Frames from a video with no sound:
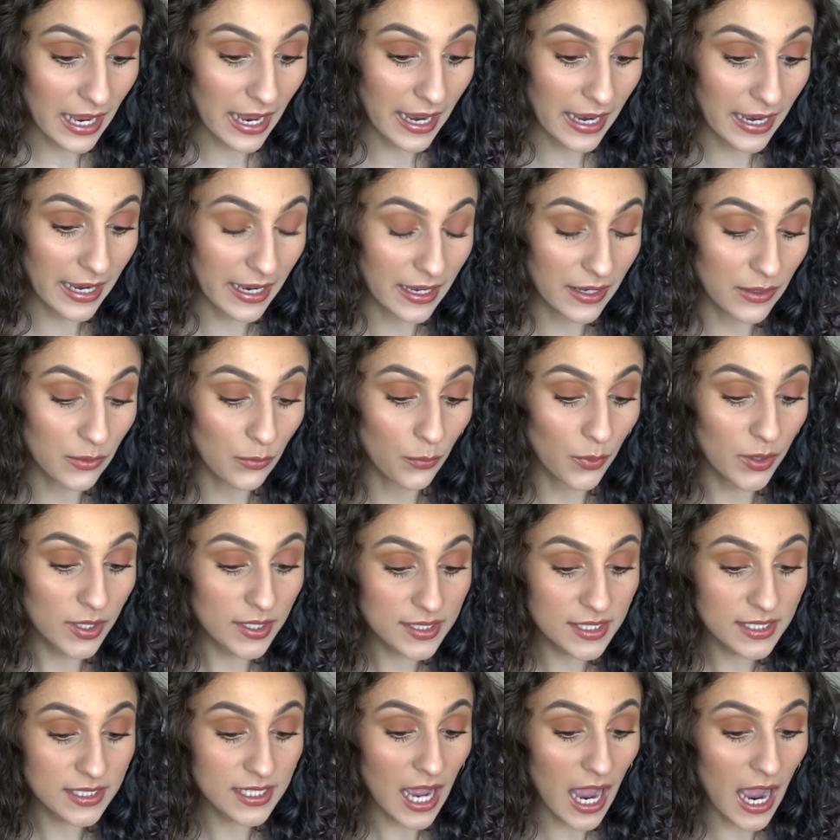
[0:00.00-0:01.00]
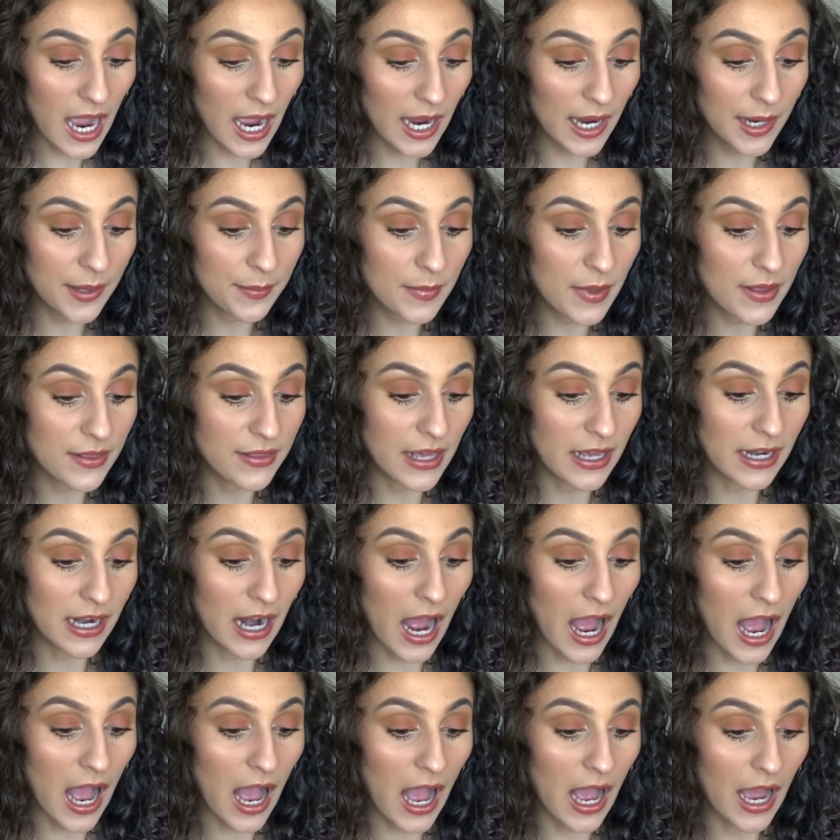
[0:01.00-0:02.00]
And what is a time
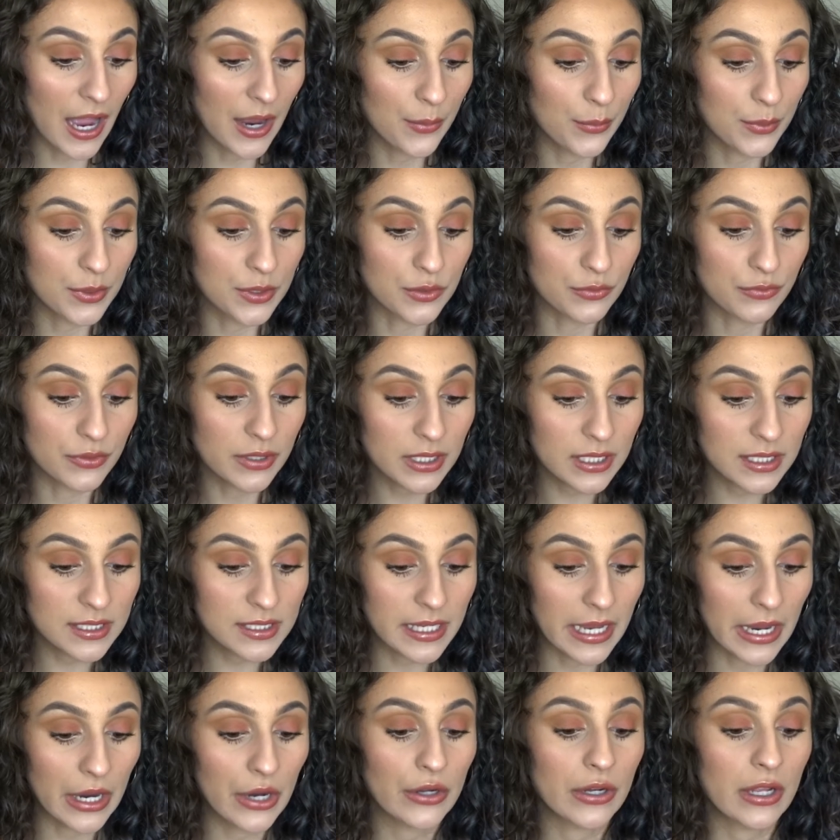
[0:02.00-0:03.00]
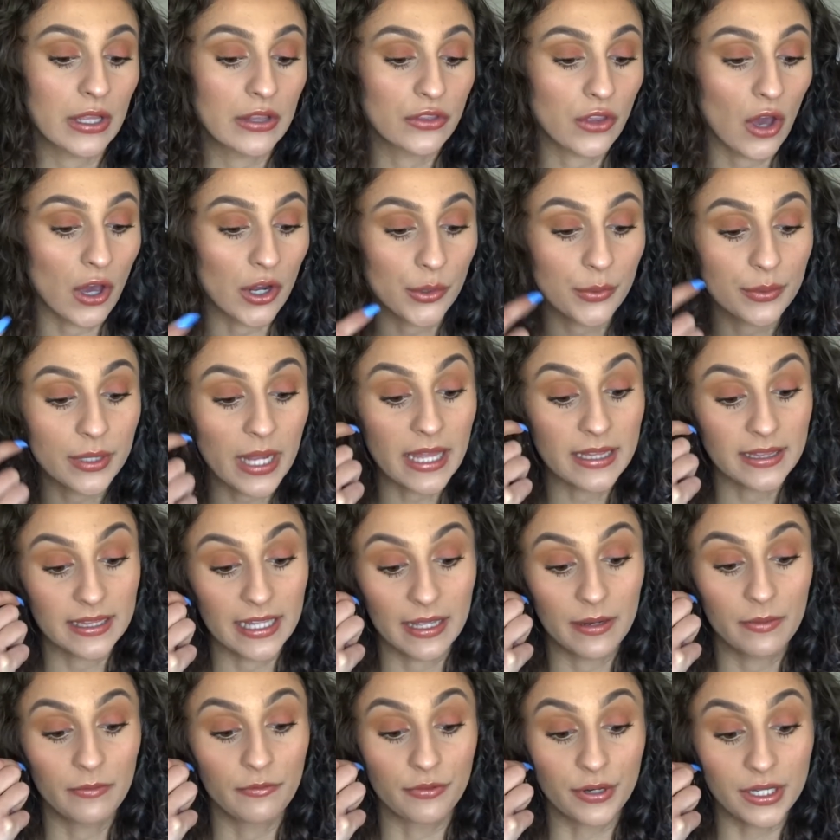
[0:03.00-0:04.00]
that I was really scared and thought it would
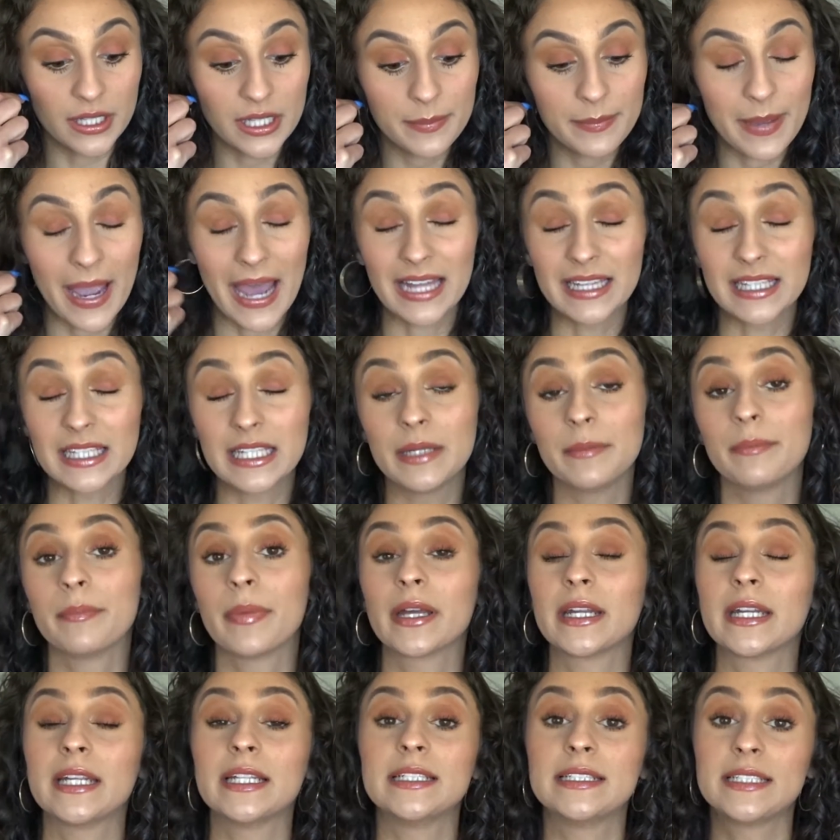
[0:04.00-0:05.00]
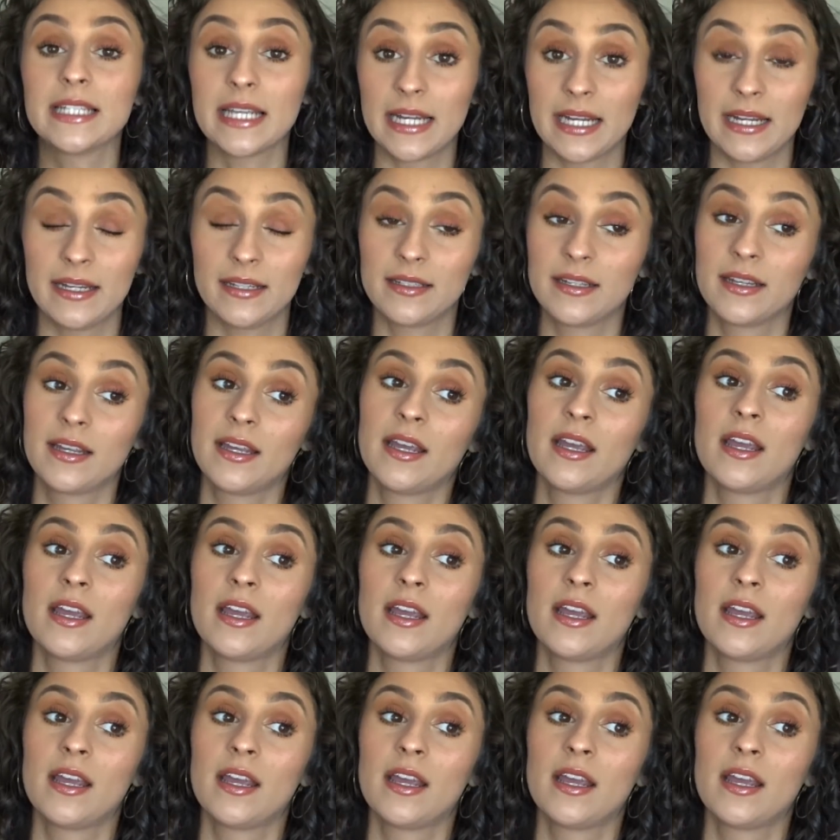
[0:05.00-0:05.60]
end really badly, but it didn't?